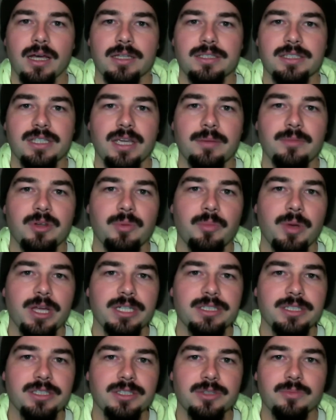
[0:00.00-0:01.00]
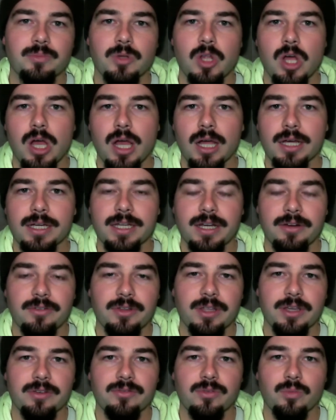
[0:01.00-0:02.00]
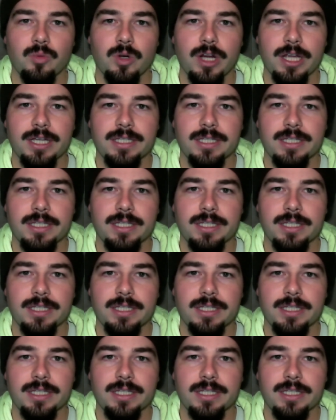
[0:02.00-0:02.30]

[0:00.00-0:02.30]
Same dimensions, block, and everything from what